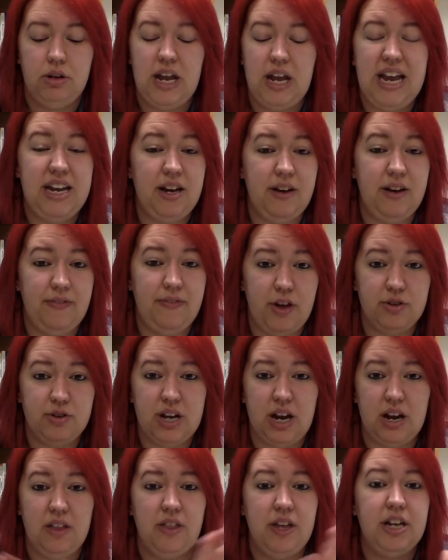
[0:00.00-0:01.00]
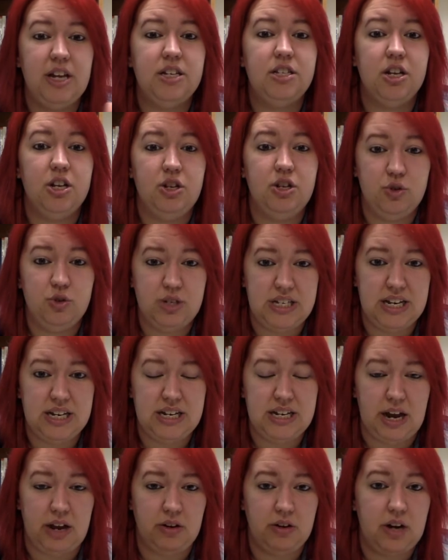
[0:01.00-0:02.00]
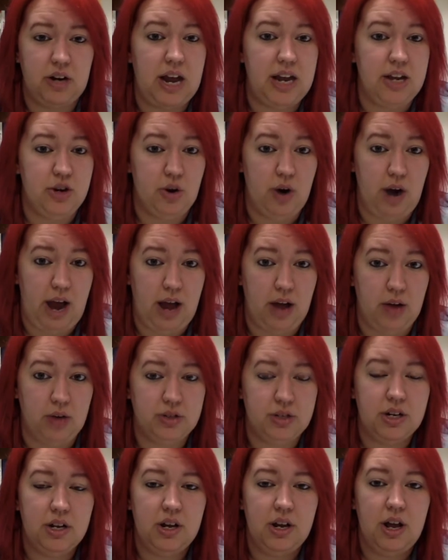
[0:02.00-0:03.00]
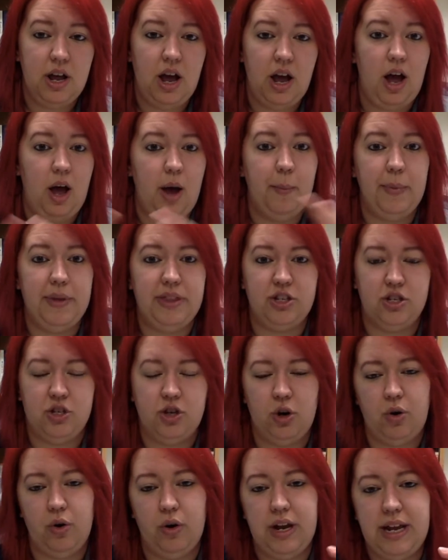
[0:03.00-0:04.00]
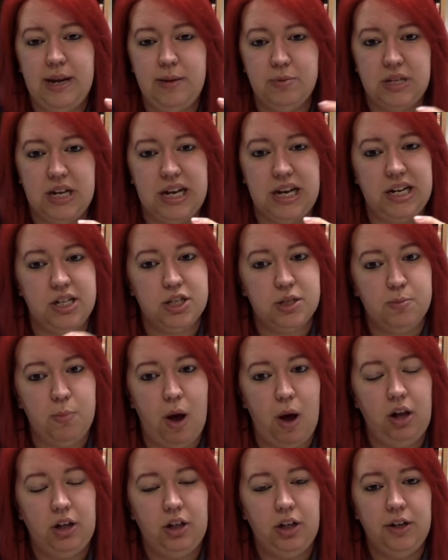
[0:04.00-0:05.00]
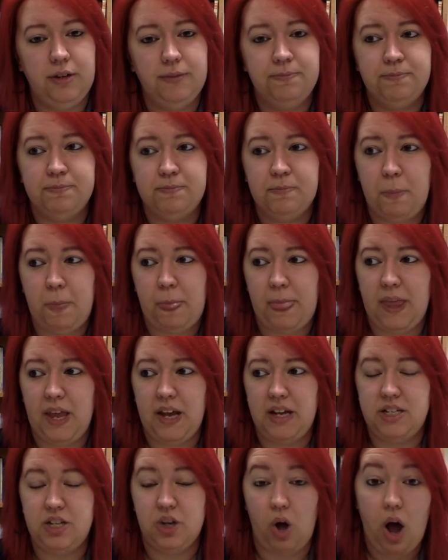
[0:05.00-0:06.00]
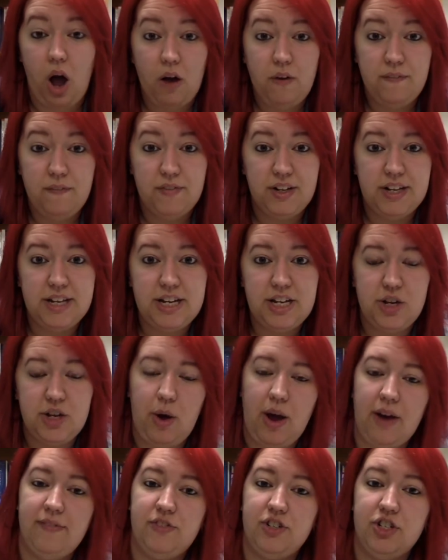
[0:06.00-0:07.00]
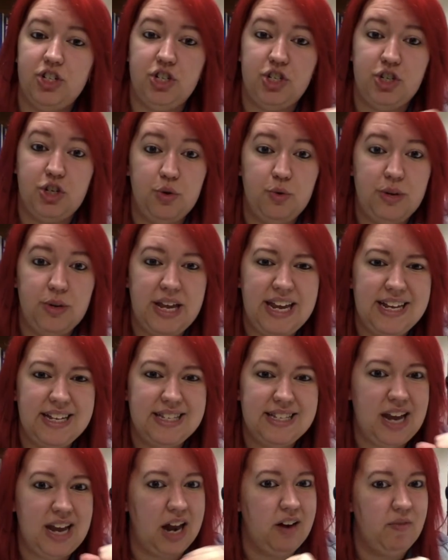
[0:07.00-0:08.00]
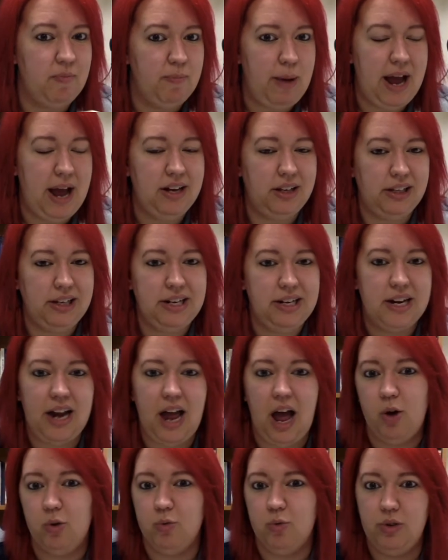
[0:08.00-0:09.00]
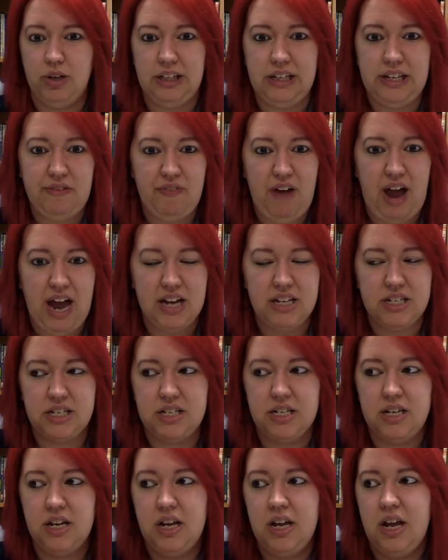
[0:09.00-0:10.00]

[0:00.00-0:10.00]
any of those kind of things, you sit down and you're out. And the circle keeps getting smaller until hopefully you have just 2 kids kind of battling it out really fast,